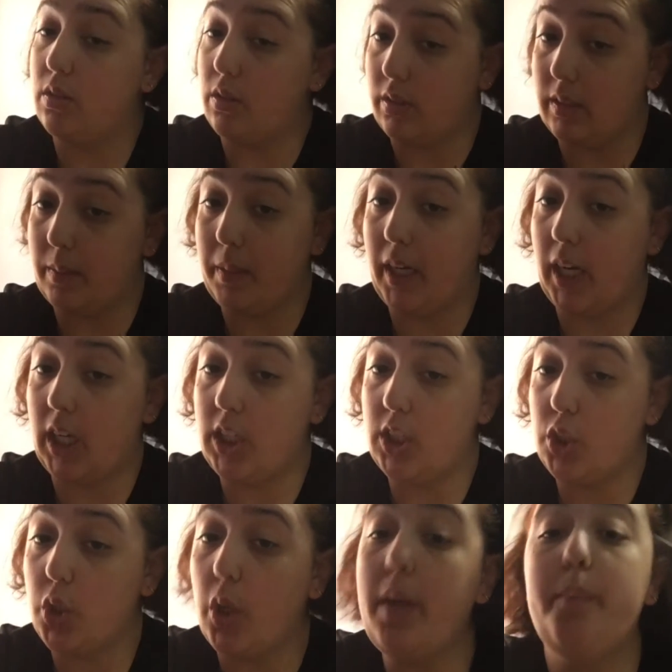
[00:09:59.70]
Not something I
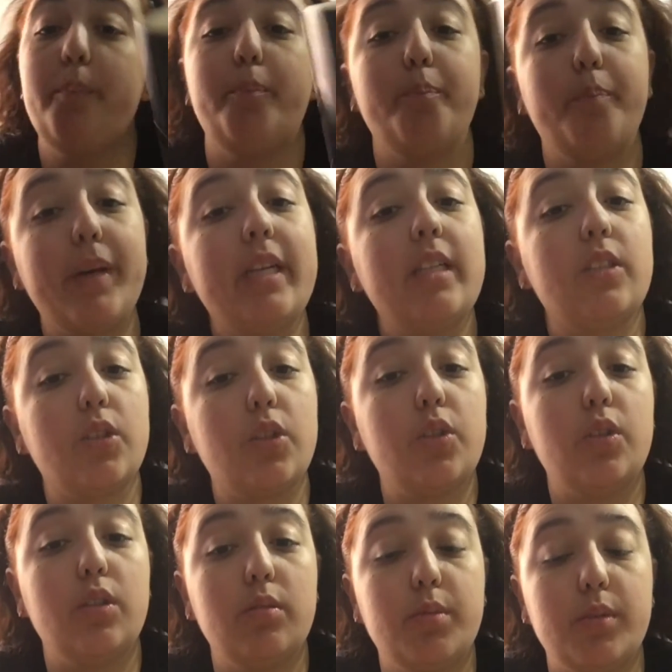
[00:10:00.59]
enjoy, but it's
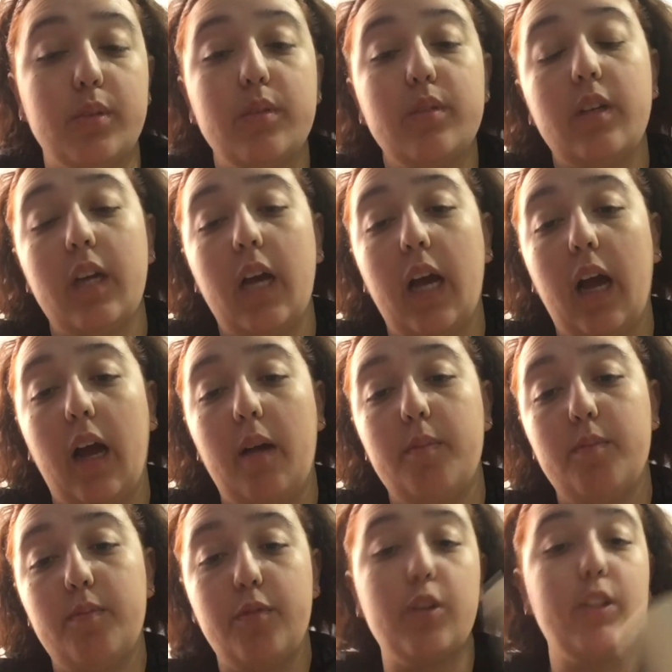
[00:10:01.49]
suitable
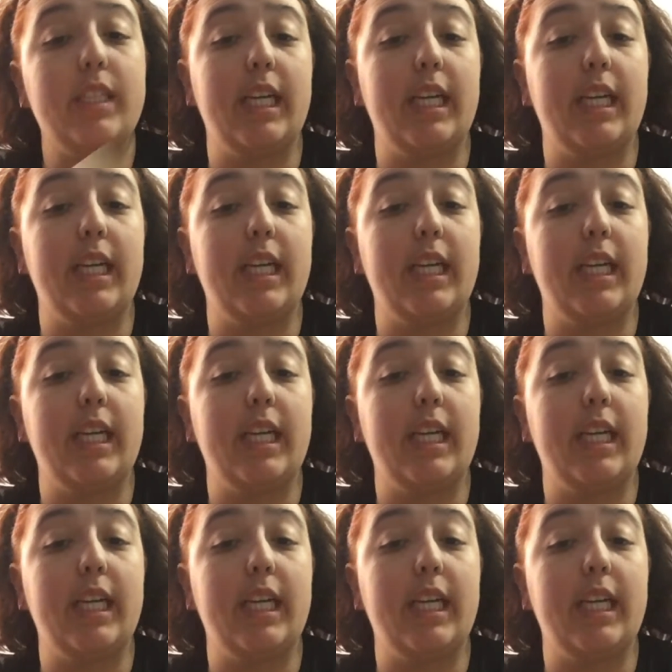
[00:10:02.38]
for